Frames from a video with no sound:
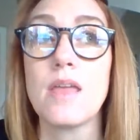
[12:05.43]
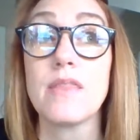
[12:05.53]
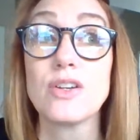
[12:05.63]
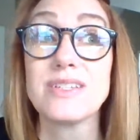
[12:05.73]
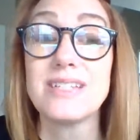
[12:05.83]

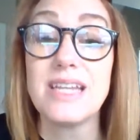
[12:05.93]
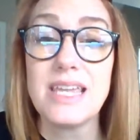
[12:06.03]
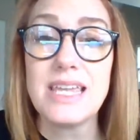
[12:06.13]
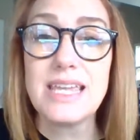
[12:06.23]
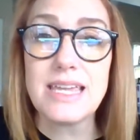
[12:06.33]
There is an
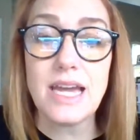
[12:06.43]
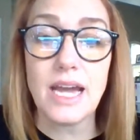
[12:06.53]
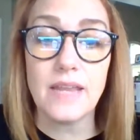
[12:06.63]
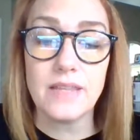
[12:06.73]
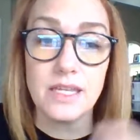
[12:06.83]
E
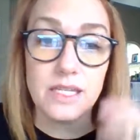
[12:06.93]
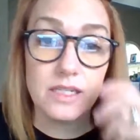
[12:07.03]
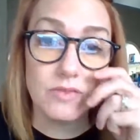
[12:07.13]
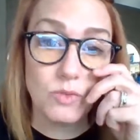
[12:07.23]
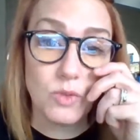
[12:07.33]
at the end
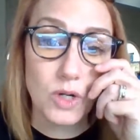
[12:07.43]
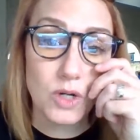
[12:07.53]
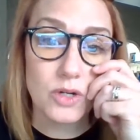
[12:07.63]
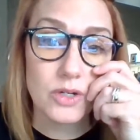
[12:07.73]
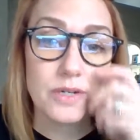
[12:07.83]
of the
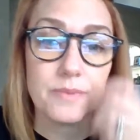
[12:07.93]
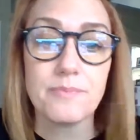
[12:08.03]
word,